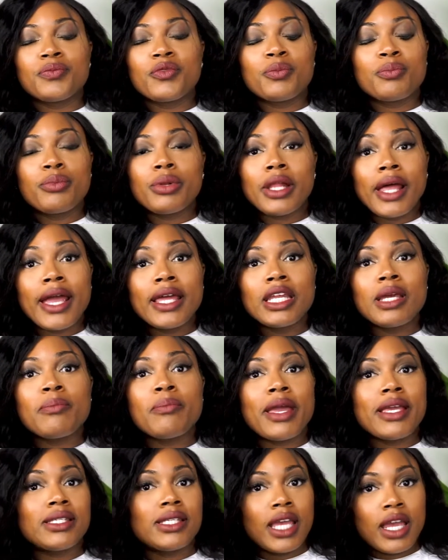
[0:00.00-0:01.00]
Planning
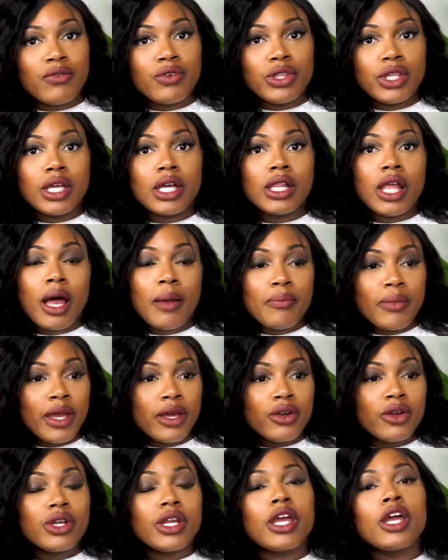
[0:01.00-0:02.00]
makes everything a lot better
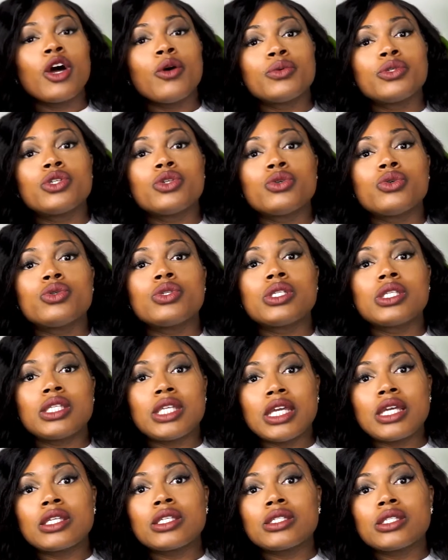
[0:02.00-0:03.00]
and it helps you
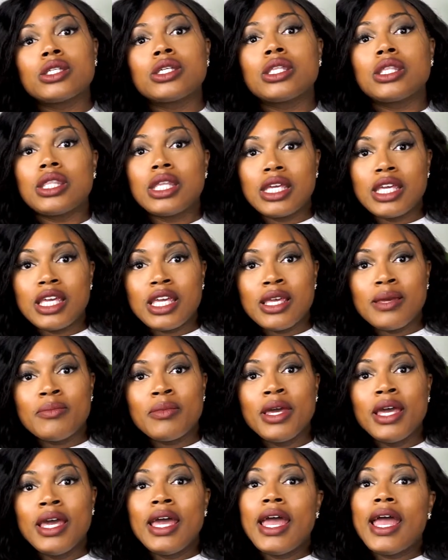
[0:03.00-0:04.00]
stick to theme,
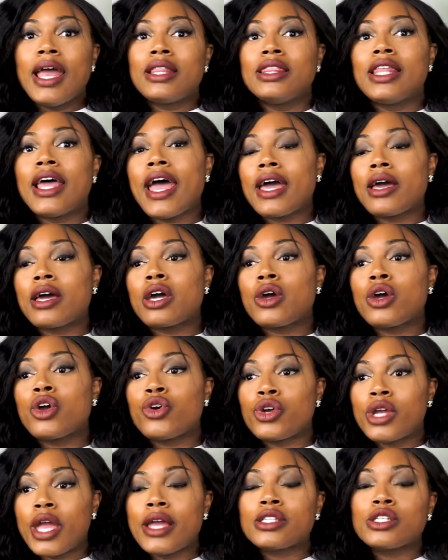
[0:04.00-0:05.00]
and that
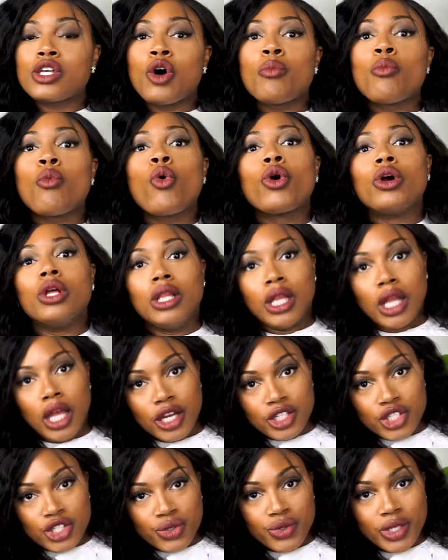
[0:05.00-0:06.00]
creates a more
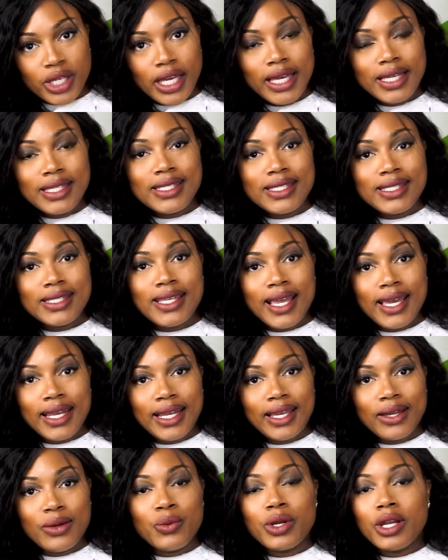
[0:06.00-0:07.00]
luxury
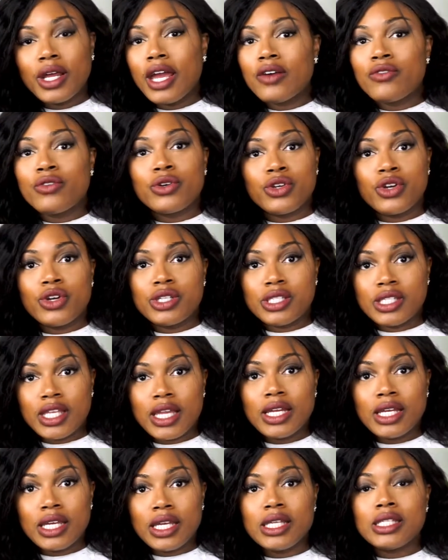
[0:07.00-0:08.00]
aesthetic. Whatever your
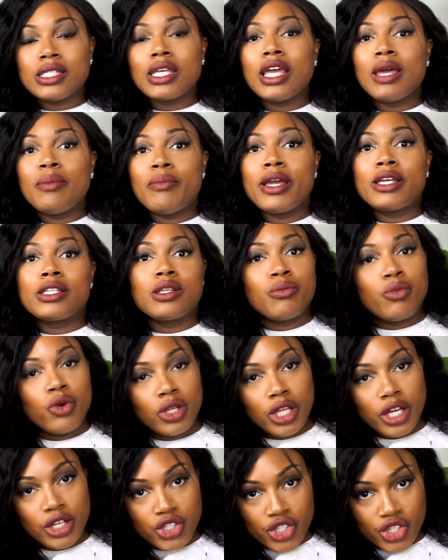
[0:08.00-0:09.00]
aesthetic is, it makes it more
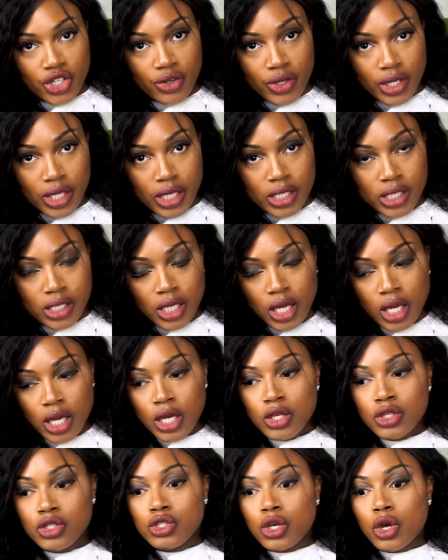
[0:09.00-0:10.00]
luxurious.
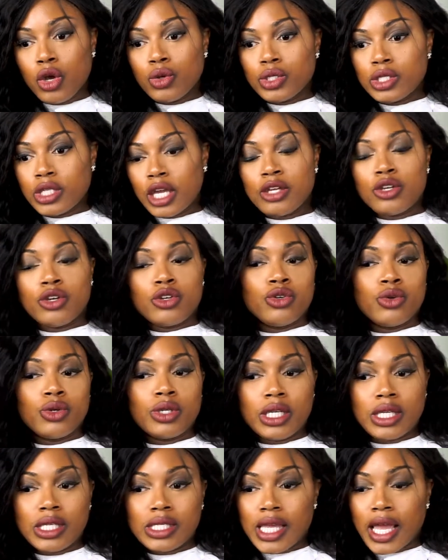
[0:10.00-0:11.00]
So say you're doing
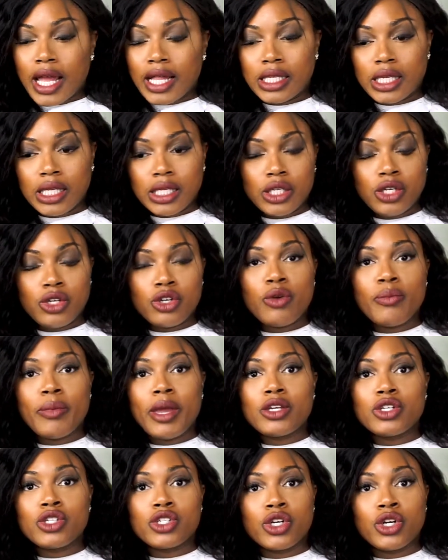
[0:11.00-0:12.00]
an Italian dinner, make
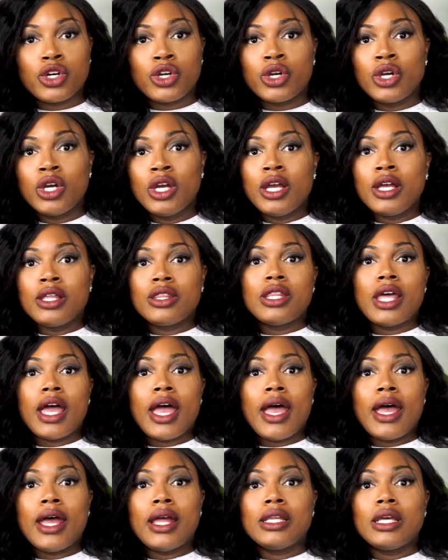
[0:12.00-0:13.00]
sure
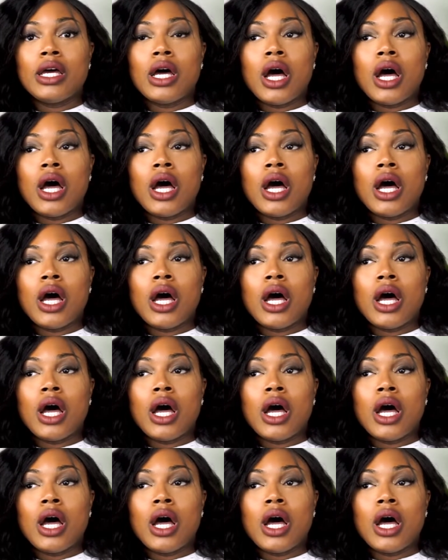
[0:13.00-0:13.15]
that